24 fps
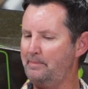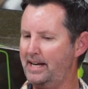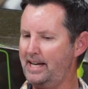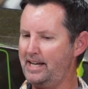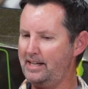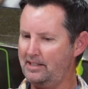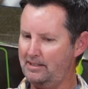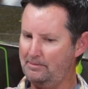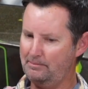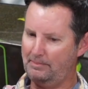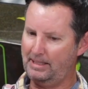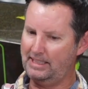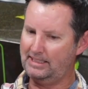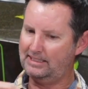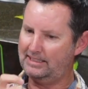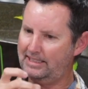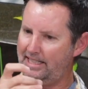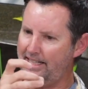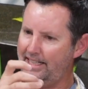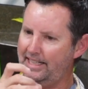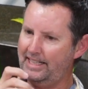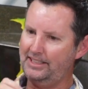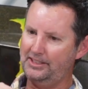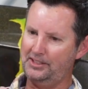my my
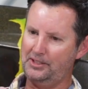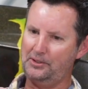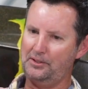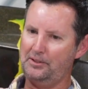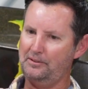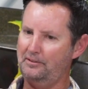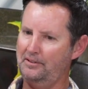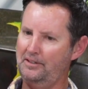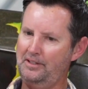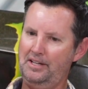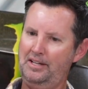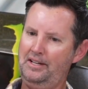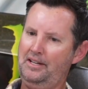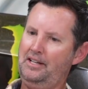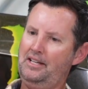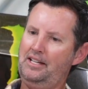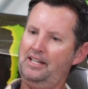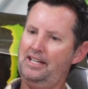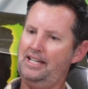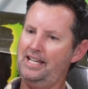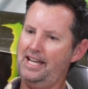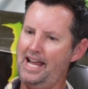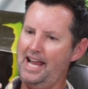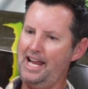skinny little
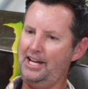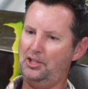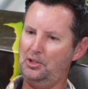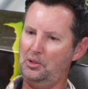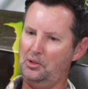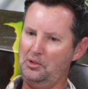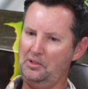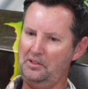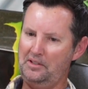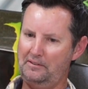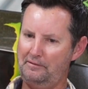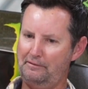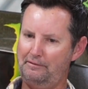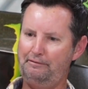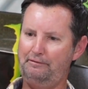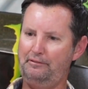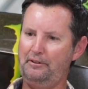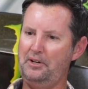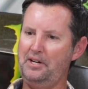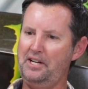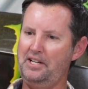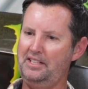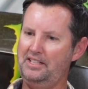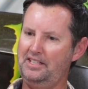ankle and
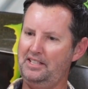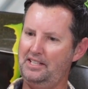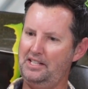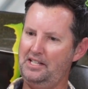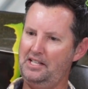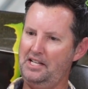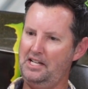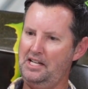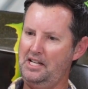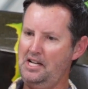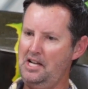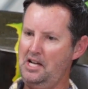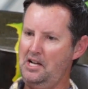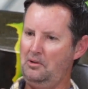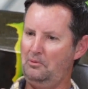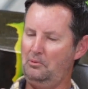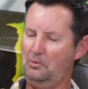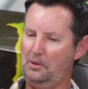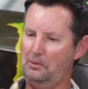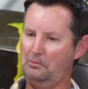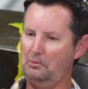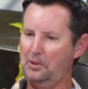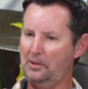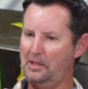foot
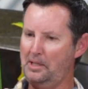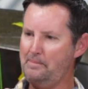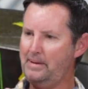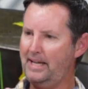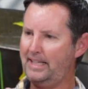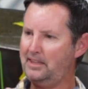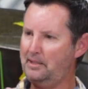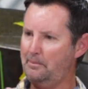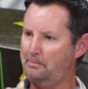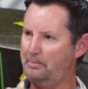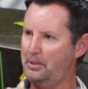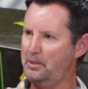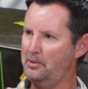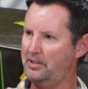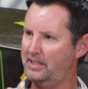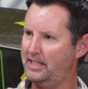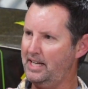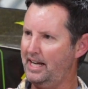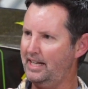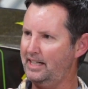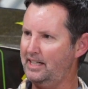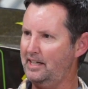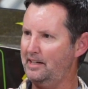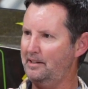would really make the boot
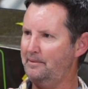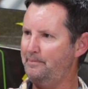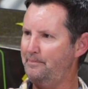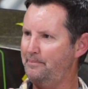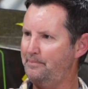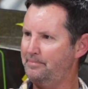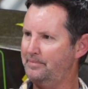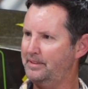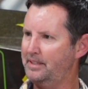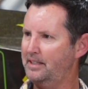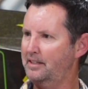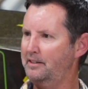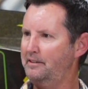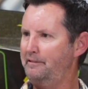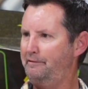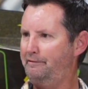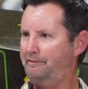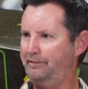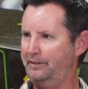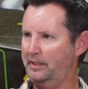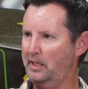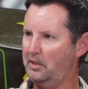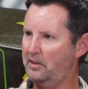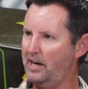kind of
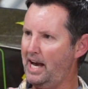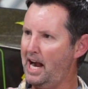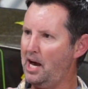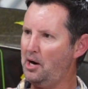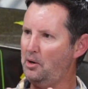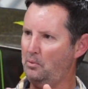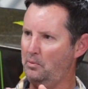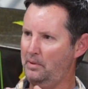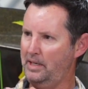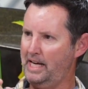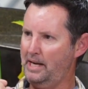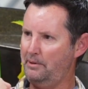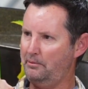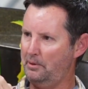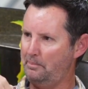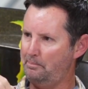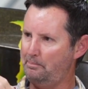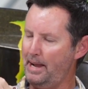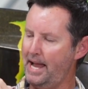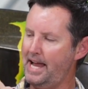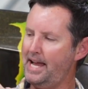flare out when mm-hmm. it would mm-hmm.